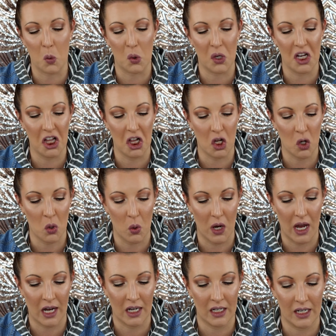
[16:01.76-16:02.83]
real
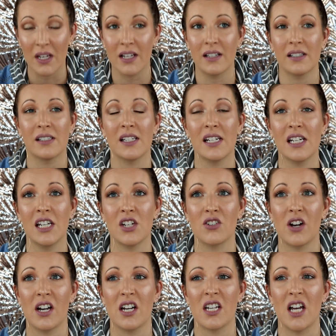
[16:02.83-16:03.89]
quick because then he
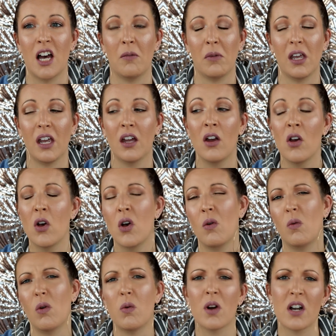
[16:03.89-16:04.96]
tried to tell me,
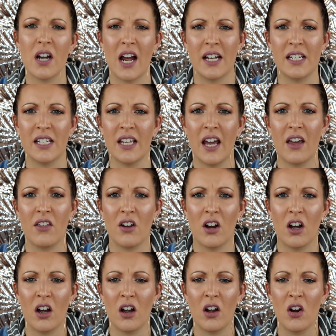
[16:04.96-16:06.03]
well, we're not
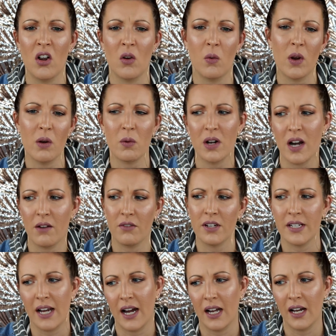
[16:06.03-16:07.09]
together. We were never
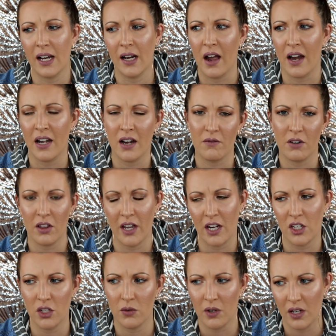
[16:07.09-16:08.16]
dating. I never
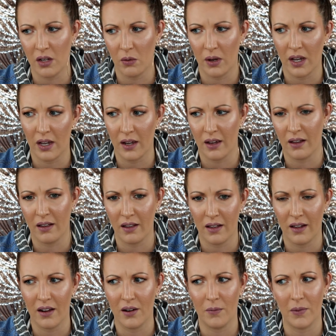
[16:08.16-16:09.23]
liked you anyway.
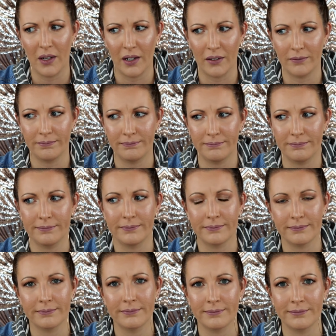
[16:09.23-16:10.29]
And I'm like,
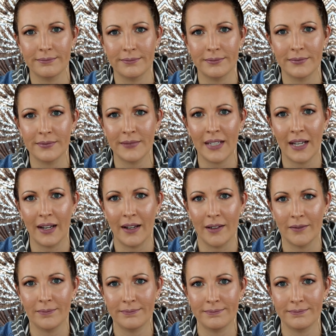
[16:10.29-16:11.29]
okay.